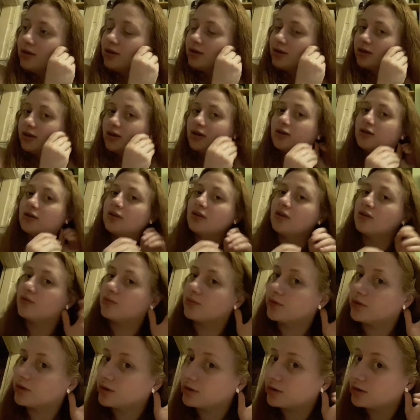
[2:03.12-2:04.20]
Okay, here's
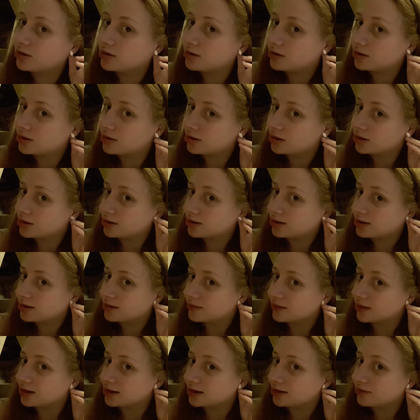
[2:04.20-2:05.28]
one.
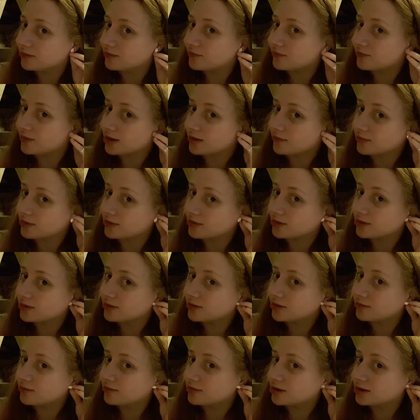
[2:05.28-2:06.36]
They're little feathers,
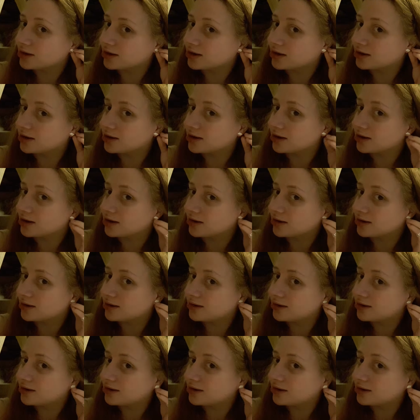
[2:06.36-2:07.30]
aren't they really cute?